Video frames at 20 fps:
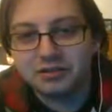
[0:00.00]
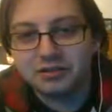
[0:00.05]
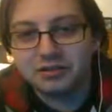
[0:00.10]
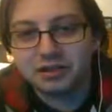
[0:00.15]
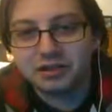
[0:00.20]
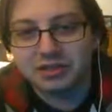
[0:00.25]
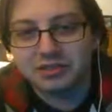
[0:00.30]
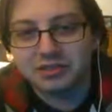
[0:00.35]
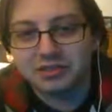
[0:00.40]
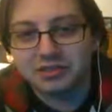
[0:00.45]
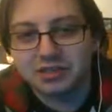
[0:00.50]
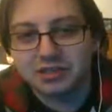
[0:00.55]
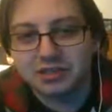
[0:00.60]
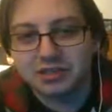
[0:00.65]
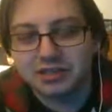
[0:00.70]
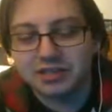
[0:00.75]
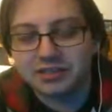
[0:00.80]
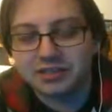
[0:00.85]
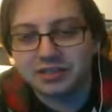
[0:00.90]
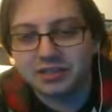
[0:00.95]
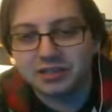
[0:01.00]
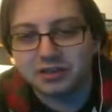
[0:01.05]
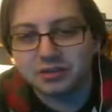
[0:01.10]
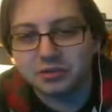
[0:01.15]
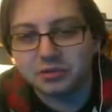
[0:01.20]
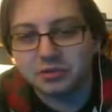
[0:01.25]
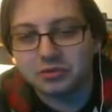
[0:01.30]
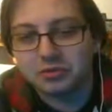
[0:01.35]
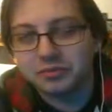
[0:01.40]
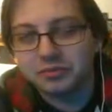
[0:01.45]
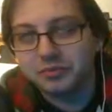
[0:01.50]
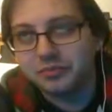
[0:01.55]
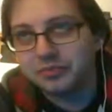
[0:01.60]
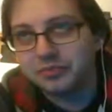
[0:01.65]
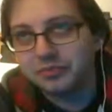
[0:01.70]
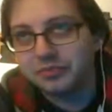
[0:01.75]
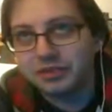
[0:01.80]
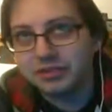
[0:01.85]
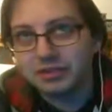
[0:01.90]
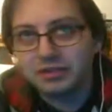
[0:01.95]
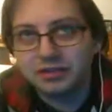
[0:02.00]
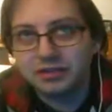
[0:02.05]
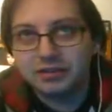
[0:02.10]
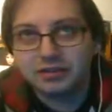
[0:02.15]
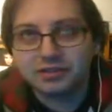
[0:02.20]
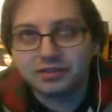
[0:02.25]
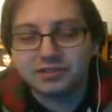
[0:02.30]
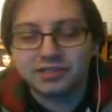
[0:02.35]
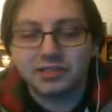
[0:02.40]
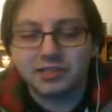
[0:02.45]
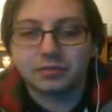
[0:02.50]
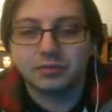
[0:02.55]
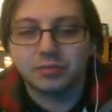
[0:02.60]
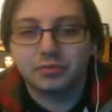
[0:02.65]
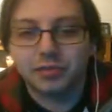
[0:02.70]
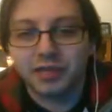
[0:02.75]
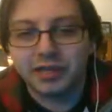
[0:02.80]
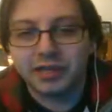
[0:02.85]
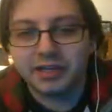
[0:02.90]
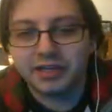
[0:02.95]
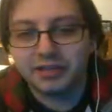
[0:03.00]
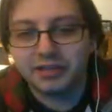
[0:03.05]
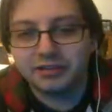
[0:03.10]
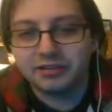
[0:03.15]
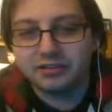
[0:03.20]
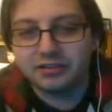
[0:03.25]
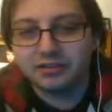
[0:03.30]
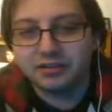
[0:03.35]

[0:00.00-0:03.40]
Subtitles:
it's going to celebrate